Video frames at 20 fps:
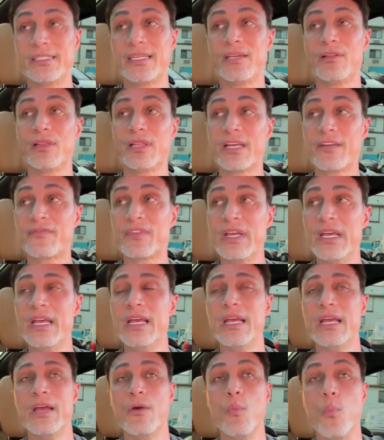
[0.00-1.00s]
You lift
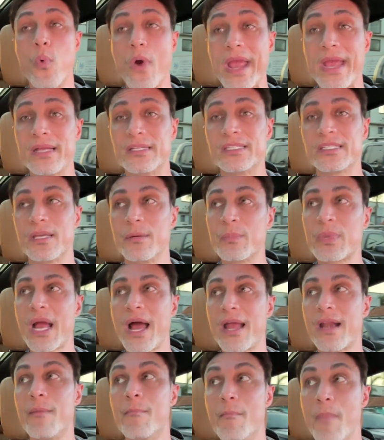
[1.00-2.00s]
weights, some
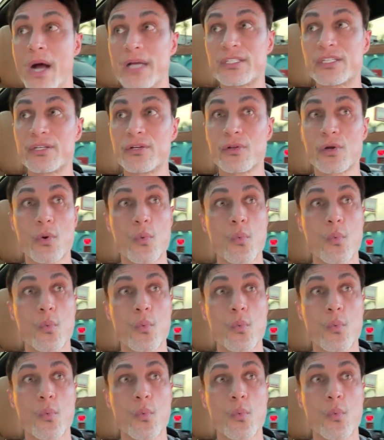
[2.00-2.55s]
kind of muscular